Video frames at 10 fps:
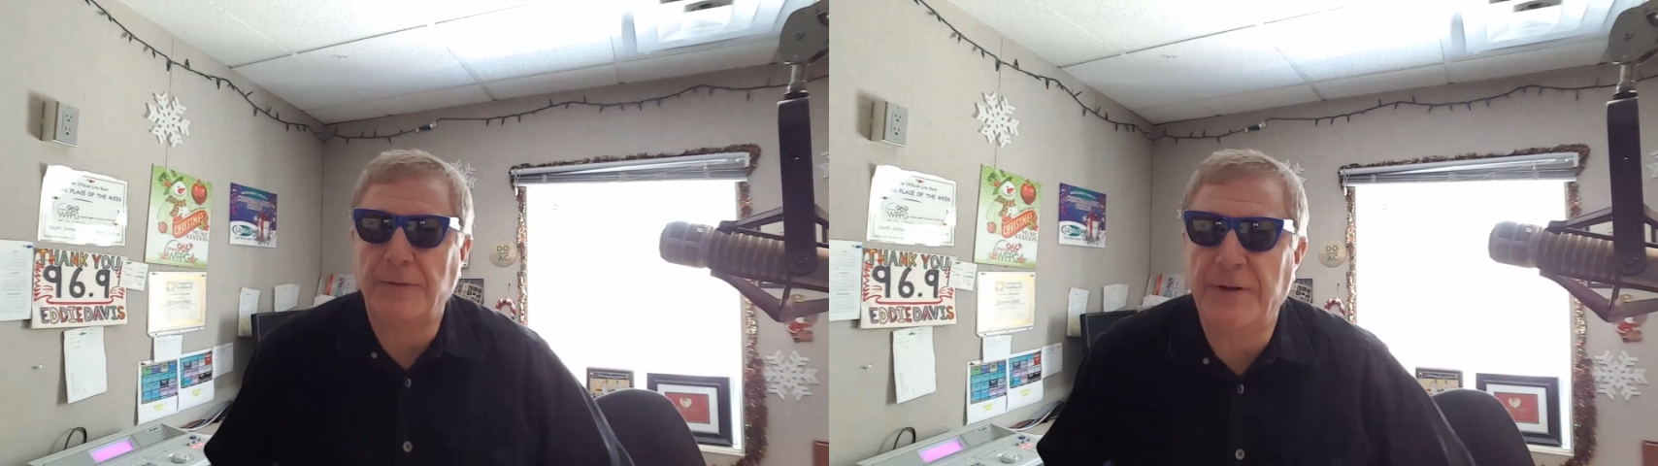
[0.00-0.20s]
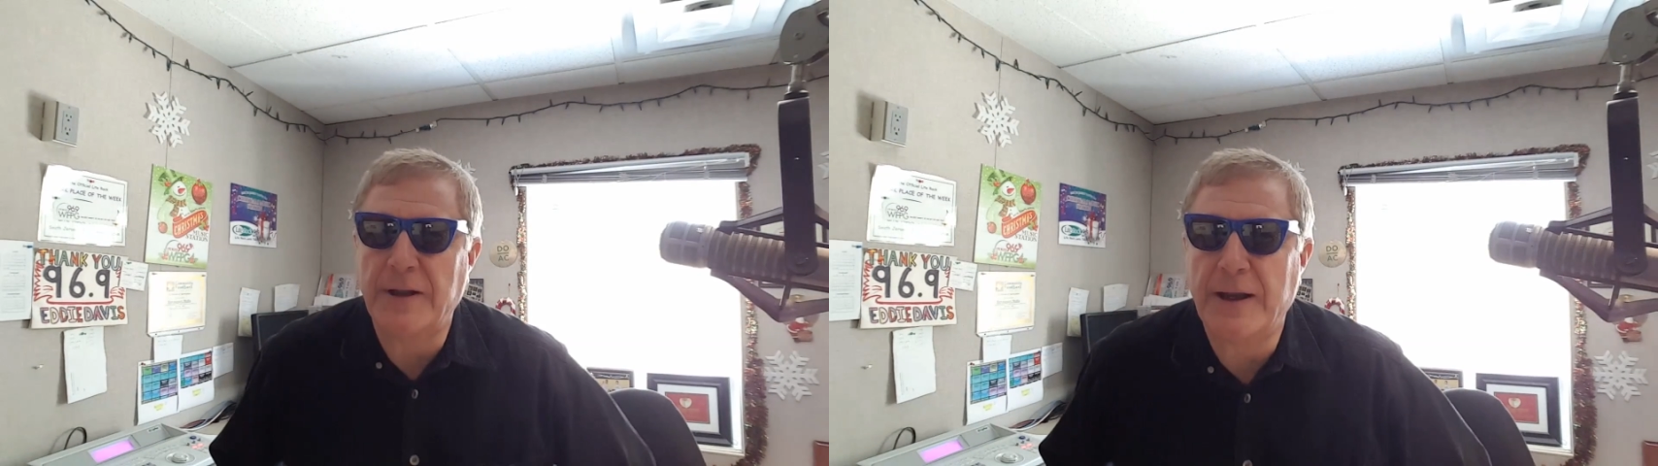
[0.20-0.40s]

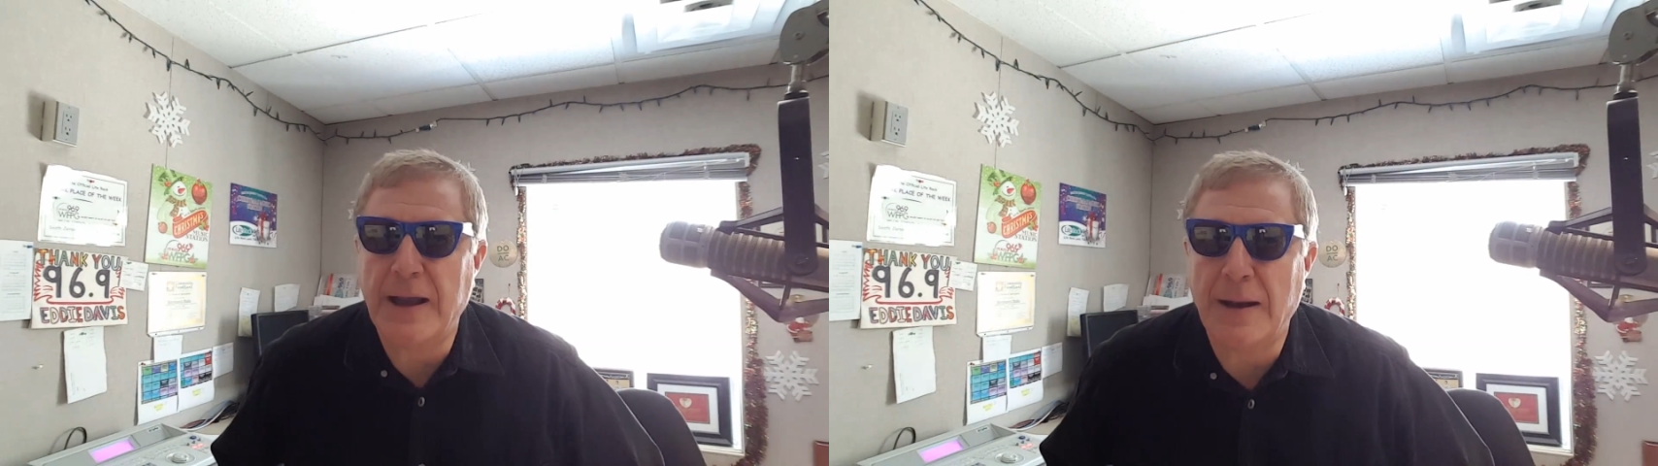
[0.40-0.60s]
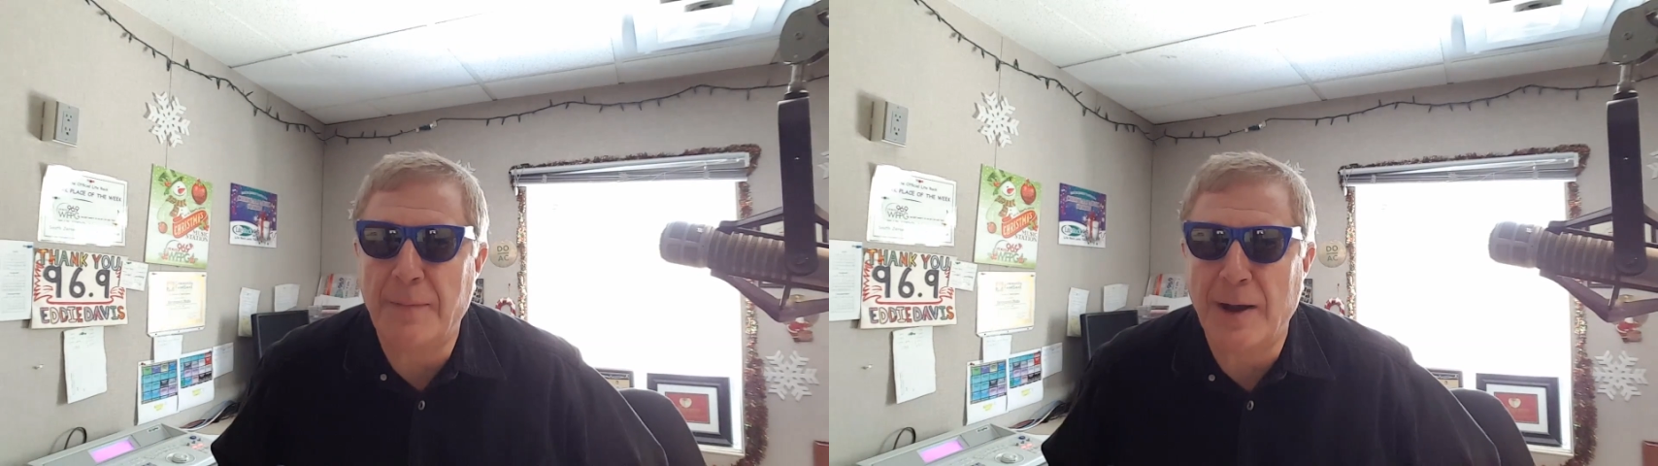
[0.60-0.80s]
today
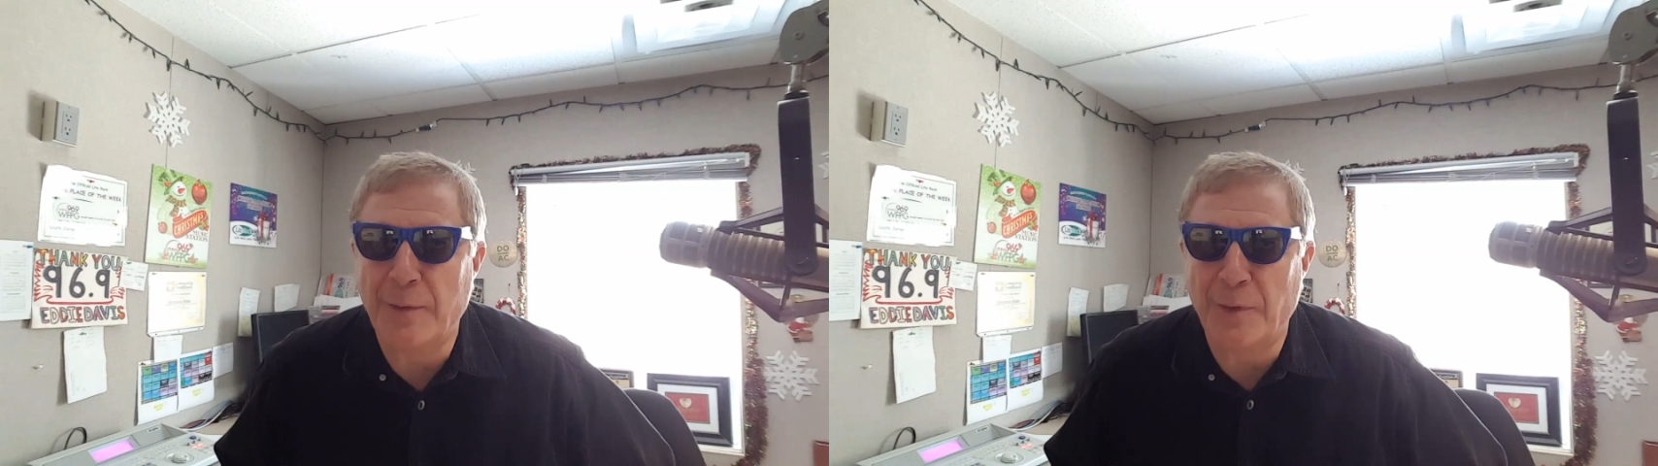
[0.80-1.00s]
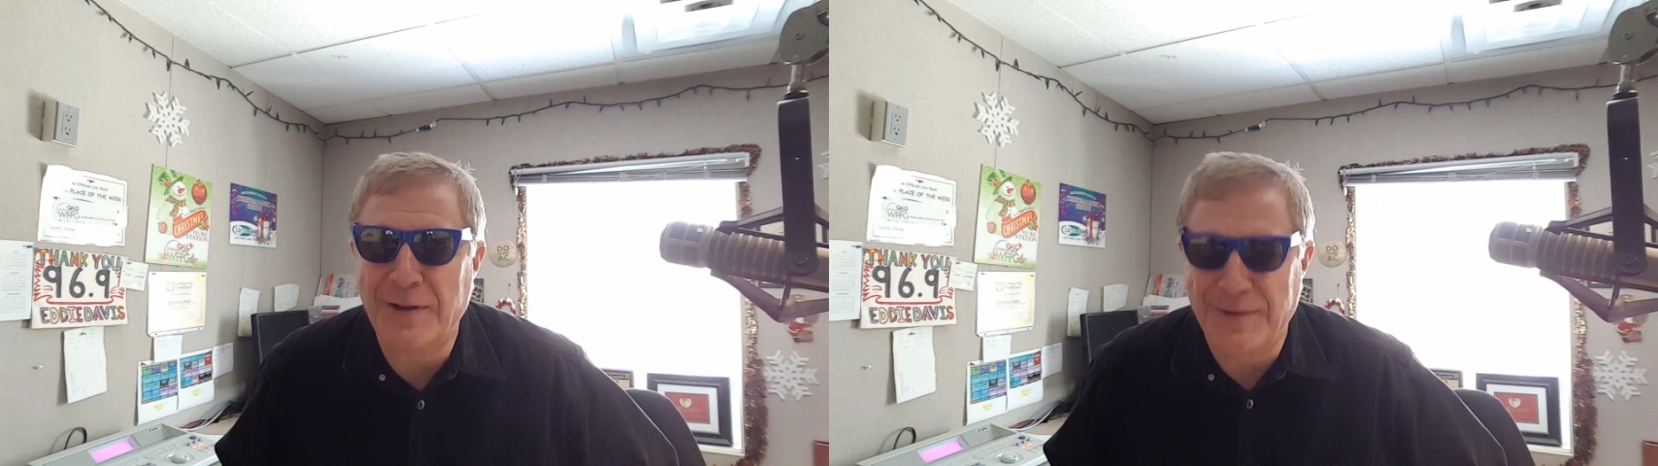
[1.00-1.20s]
out my
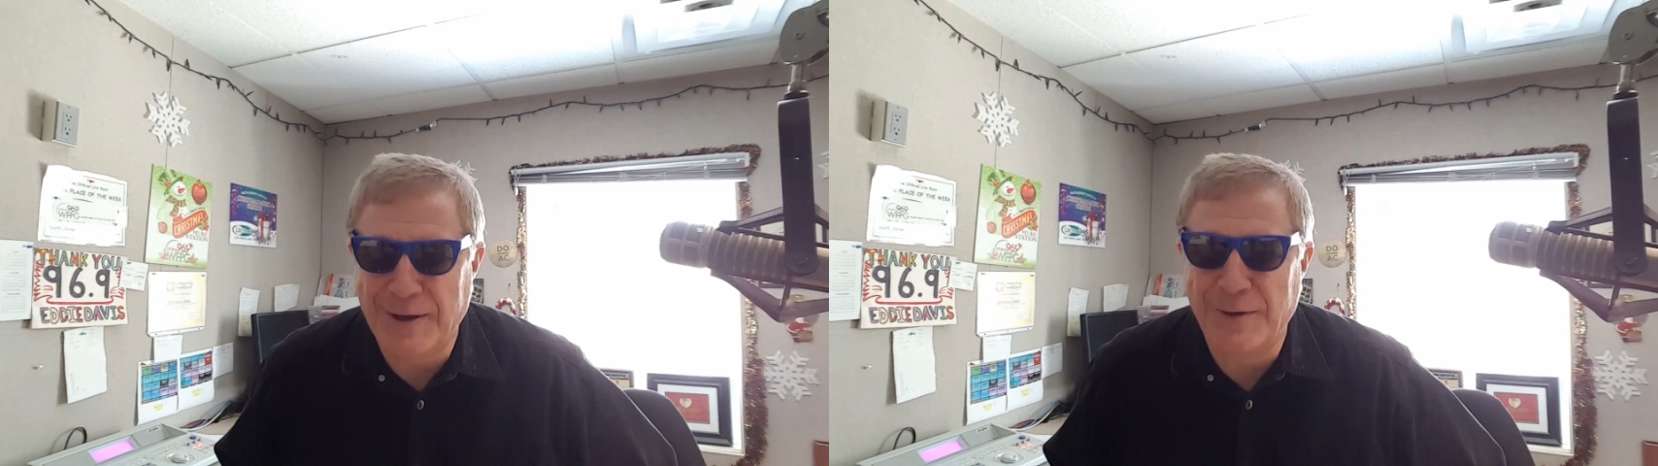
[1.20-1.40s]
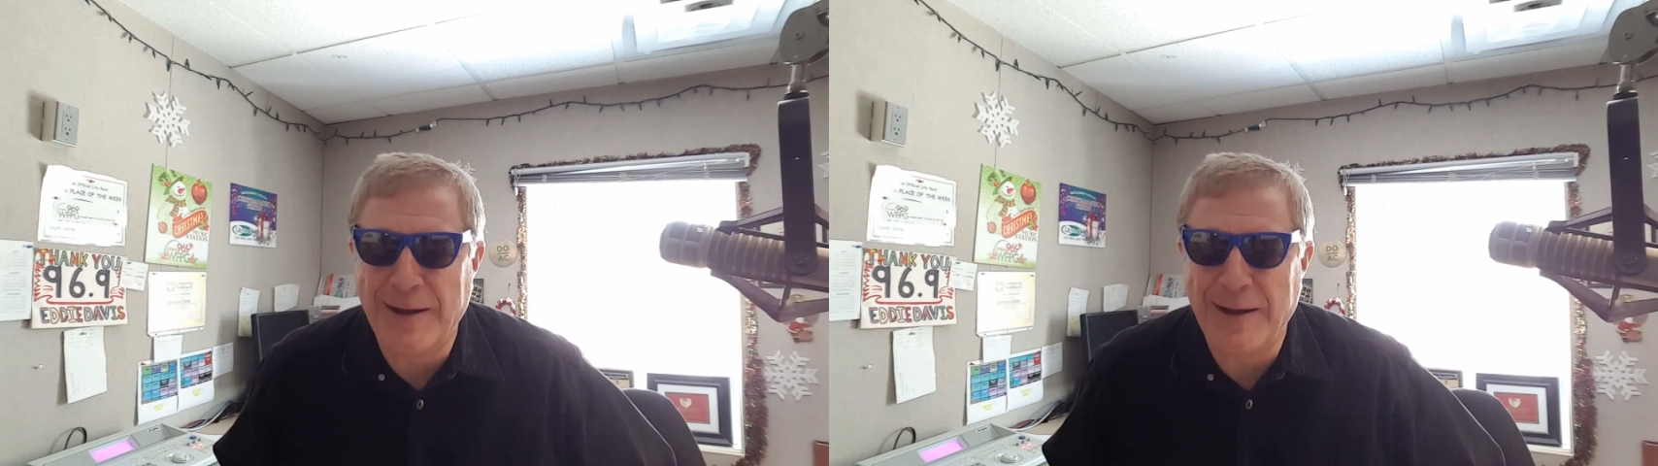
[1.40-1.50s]
window.